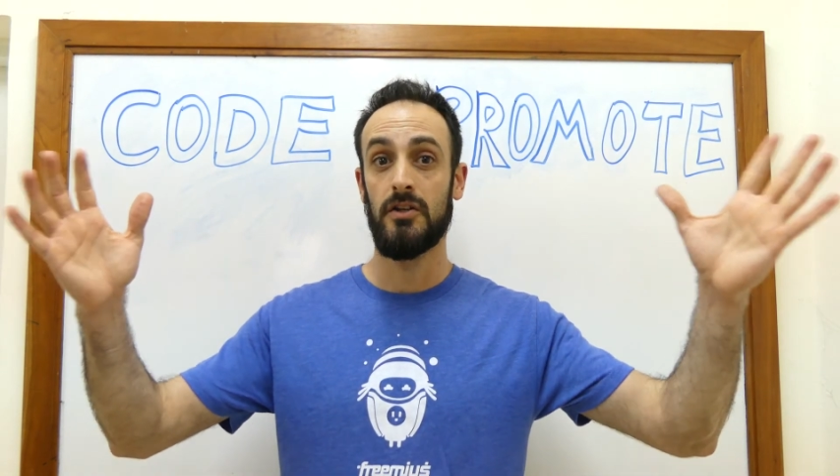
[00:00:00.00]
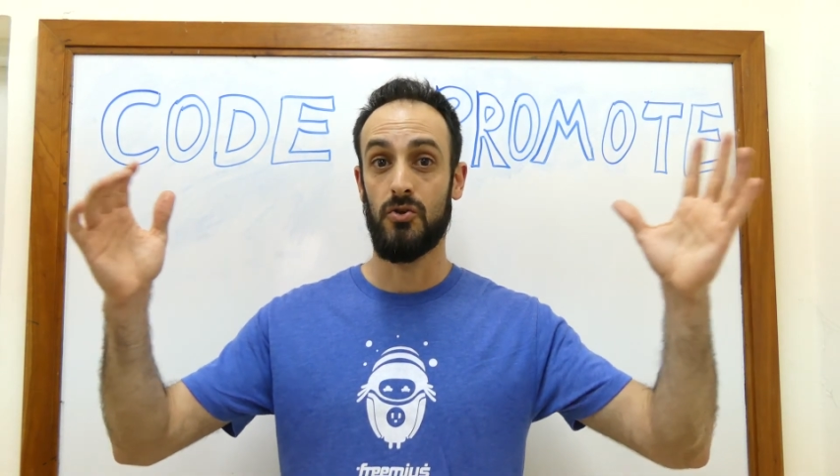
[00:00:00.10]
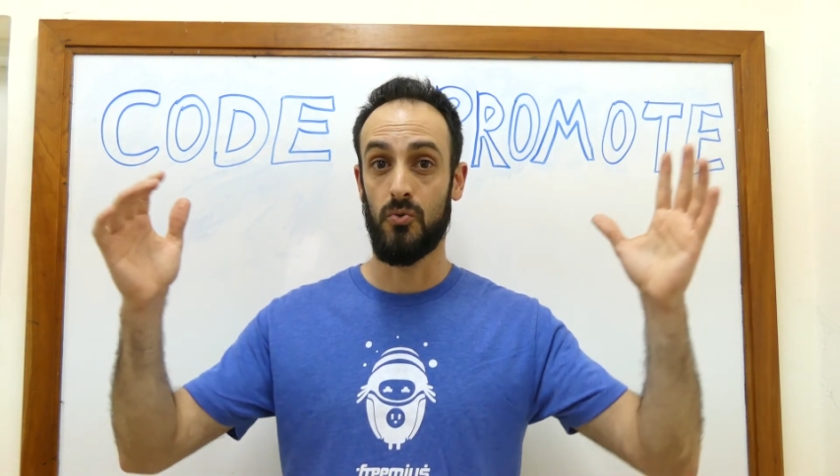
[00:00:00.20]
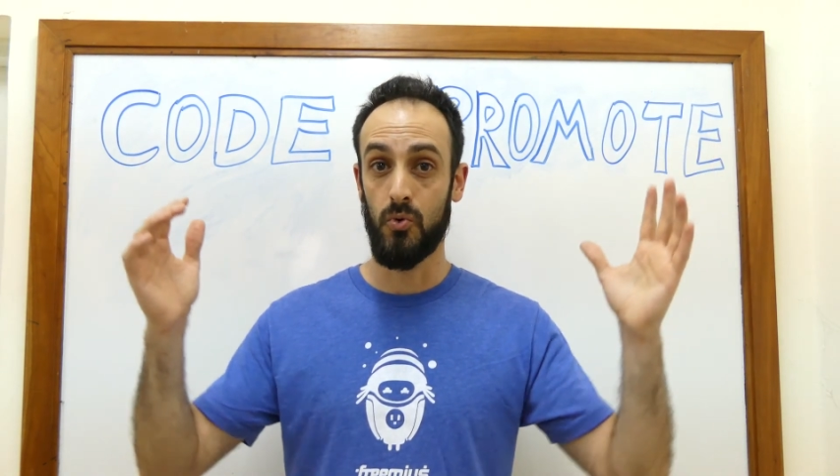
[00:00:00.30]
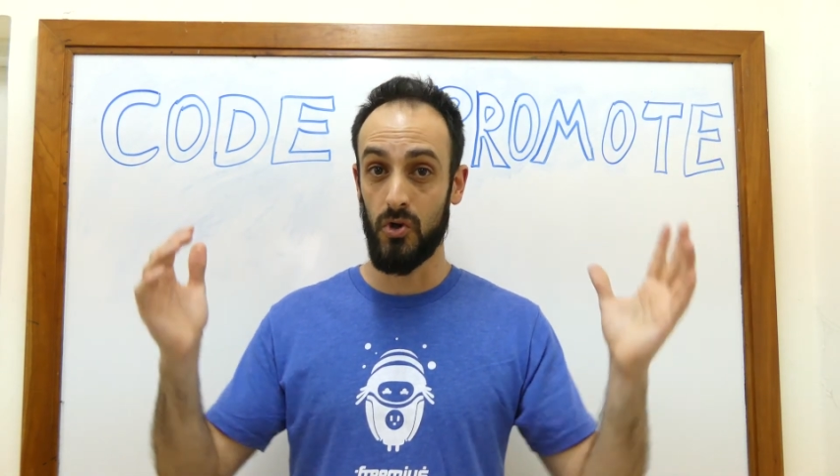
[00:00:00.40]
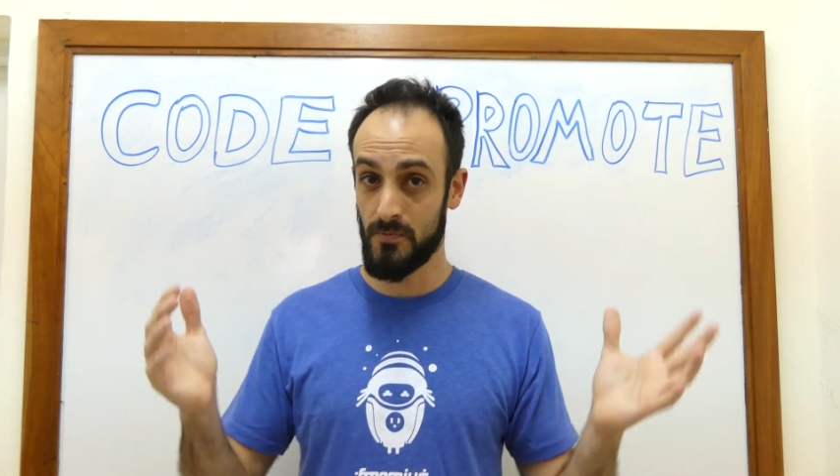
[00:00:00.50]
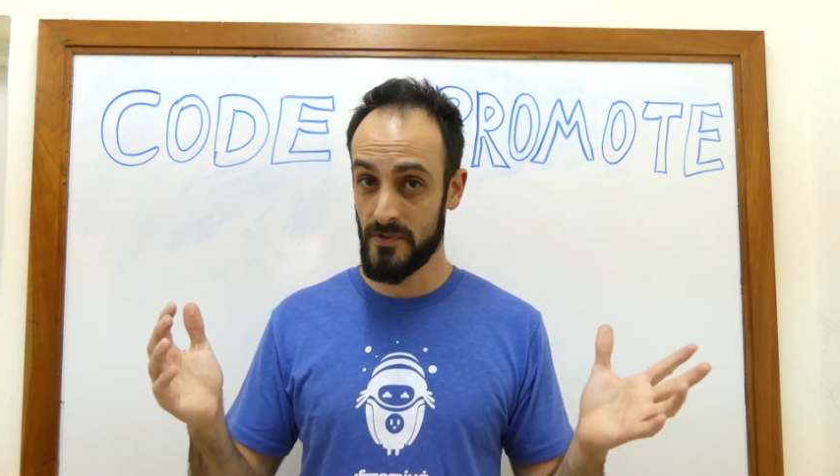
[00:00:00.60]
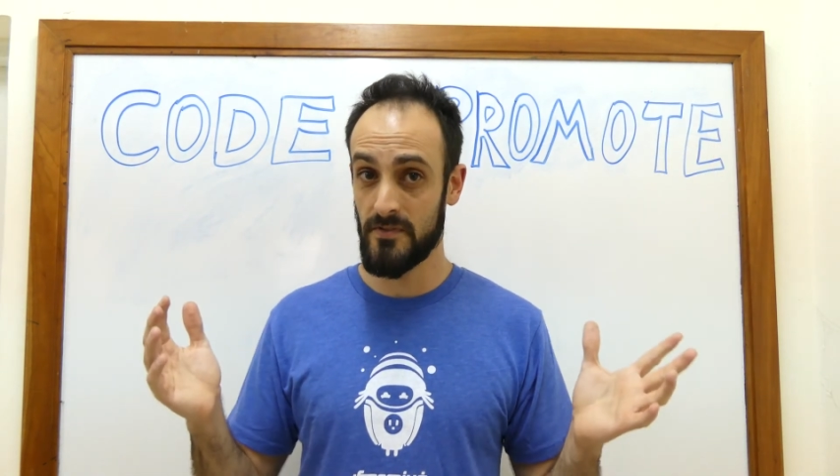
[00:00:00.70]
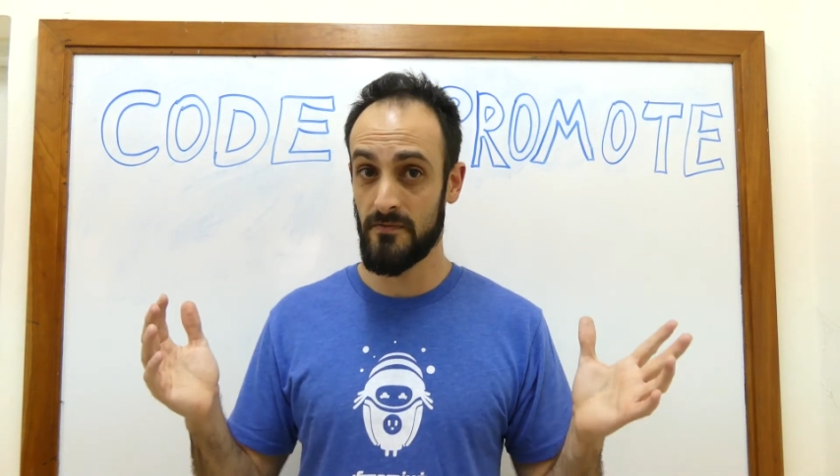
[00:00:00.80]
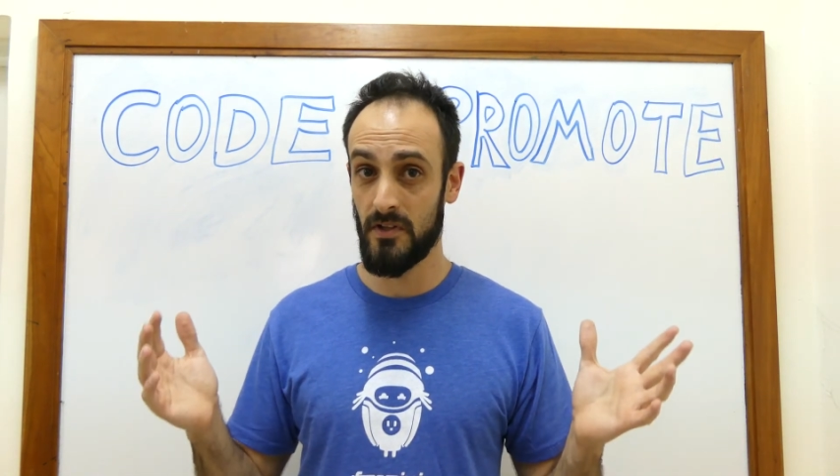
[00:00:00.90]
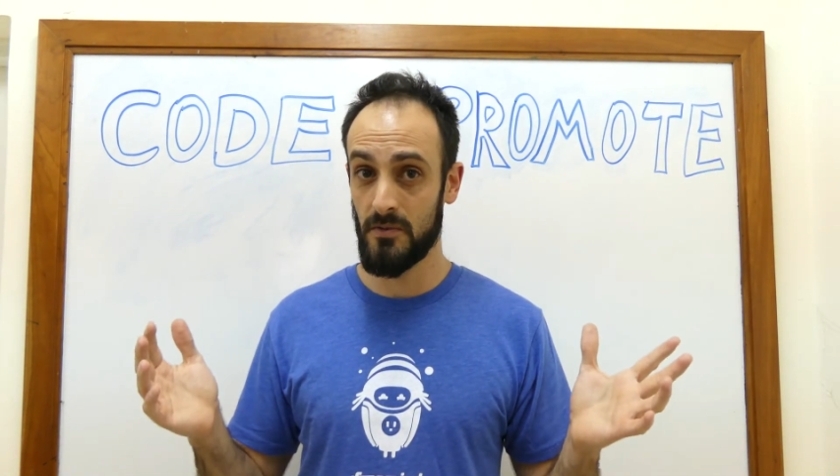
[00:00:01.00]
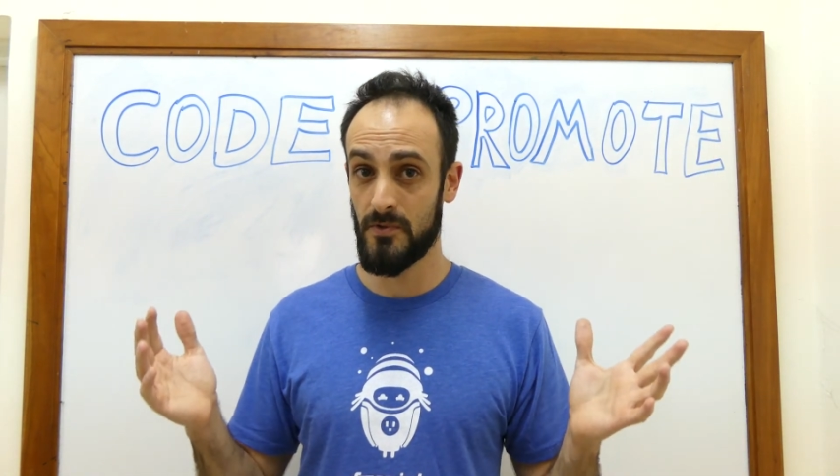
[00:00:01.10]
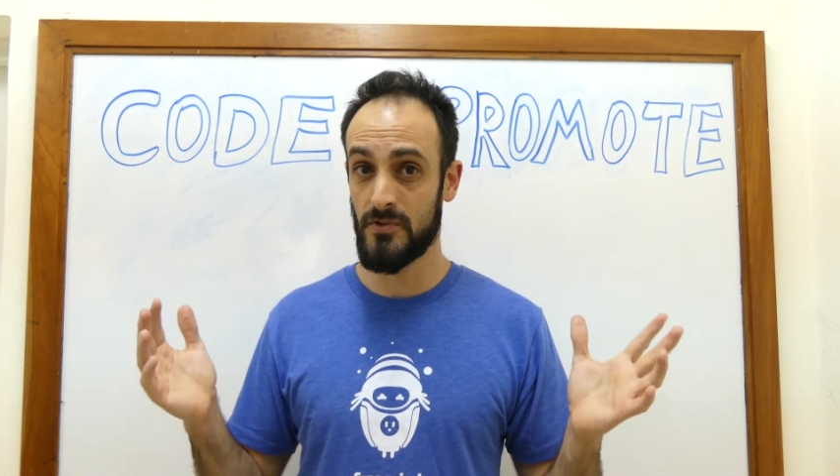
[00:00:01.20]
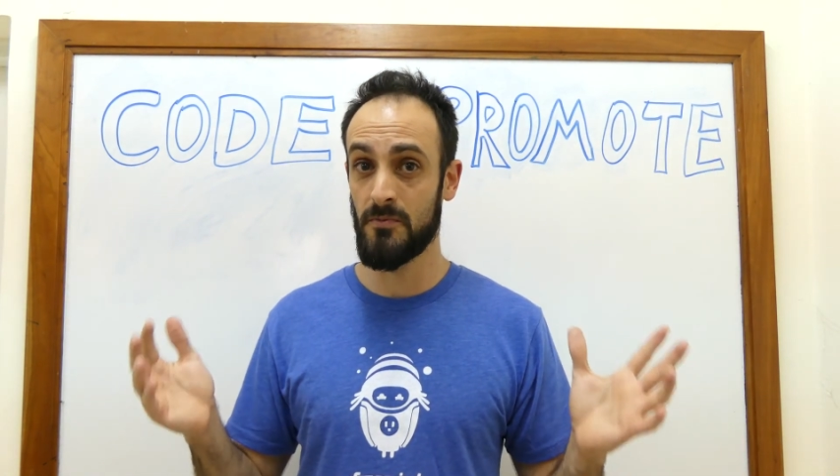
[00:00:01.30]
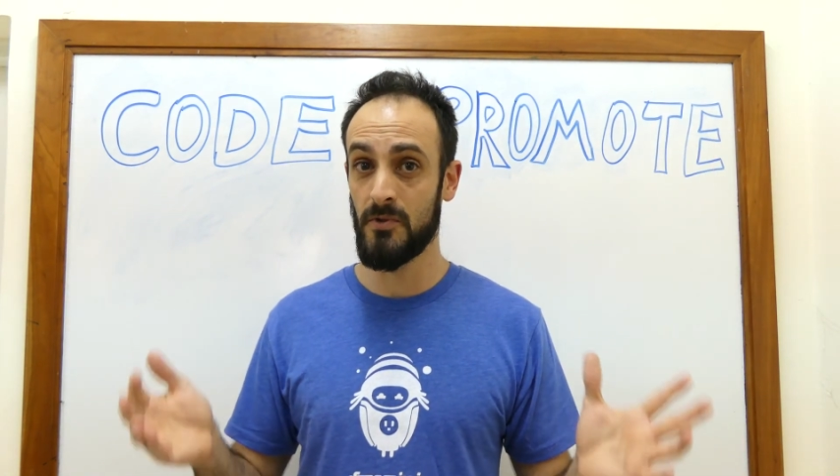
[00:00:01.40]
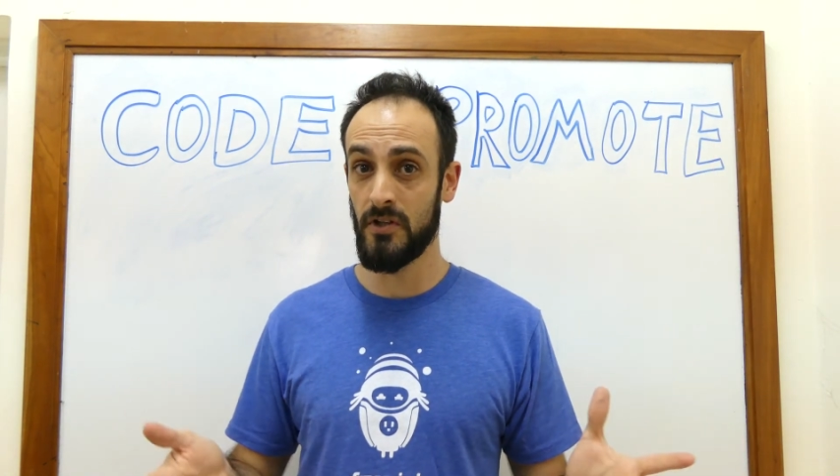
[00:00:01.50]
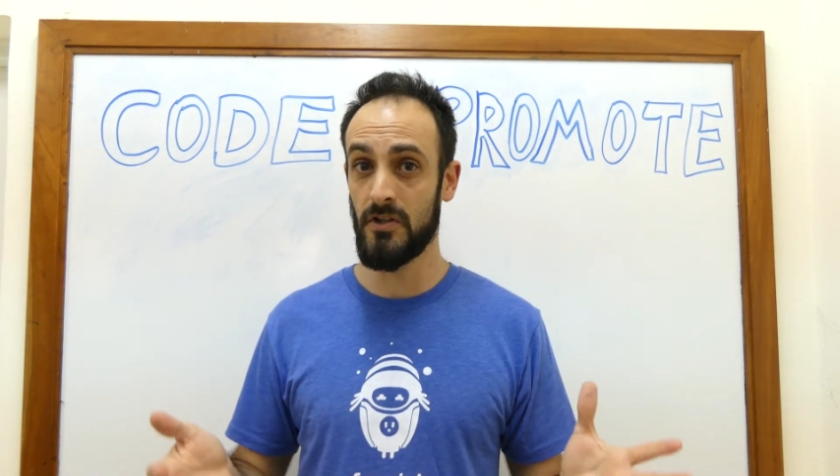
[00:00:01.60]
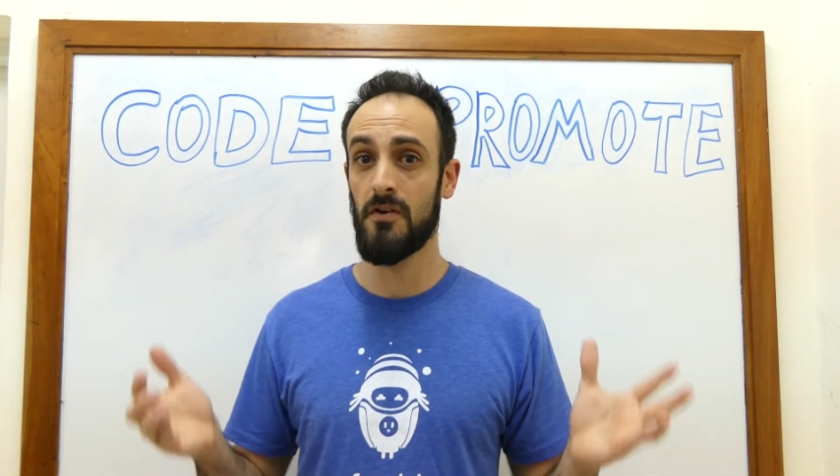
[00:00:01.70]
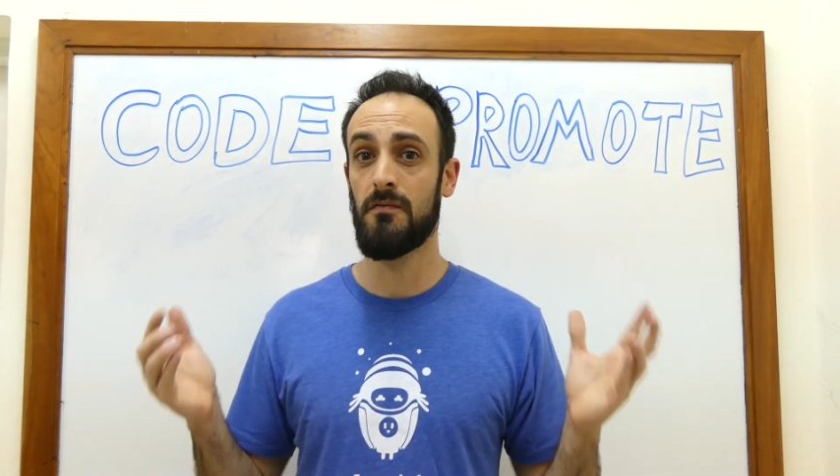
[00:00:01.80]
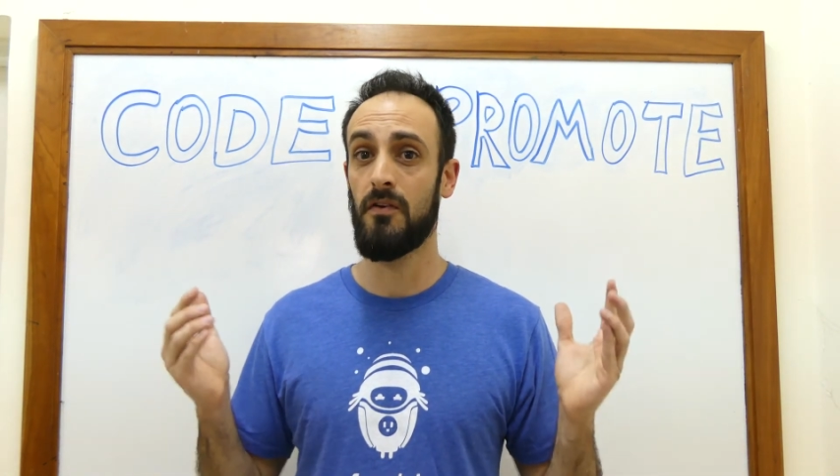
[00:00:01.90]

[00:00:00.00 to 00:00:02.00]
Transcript: your WordPress developers community of